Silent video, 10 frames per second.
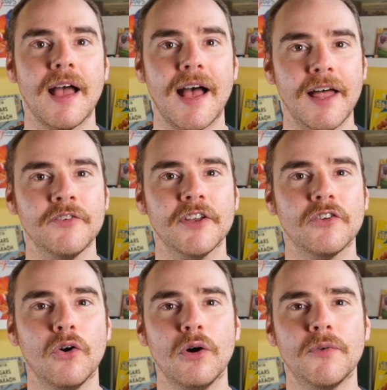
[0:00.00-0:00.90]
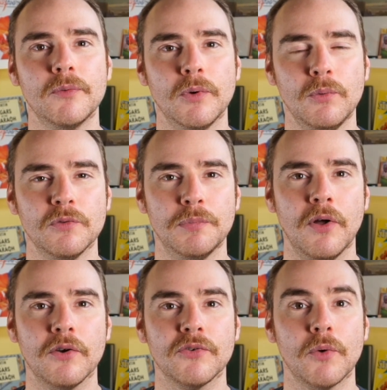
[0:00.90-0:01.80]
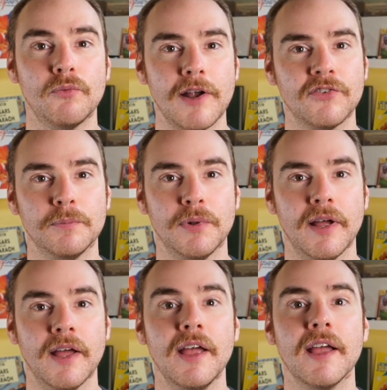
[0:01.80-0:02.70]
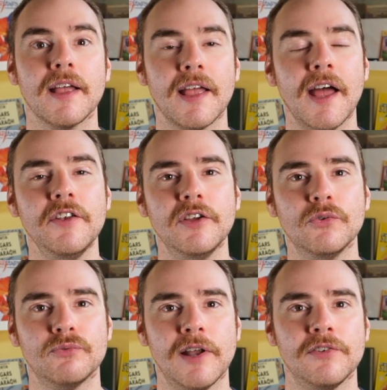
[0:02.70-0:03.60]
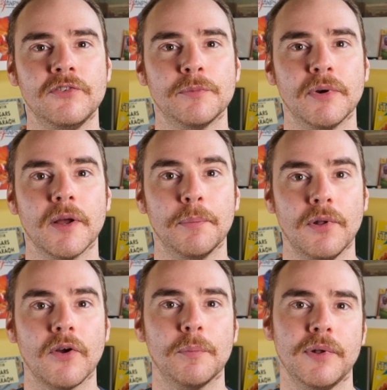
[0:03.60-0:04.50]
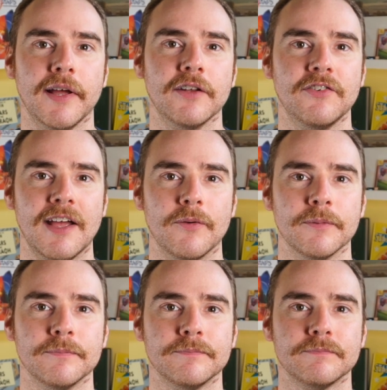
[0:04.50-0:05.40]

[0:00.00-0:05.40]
and it overrules block, so a wrestle player can use wrestle to bring a block player down.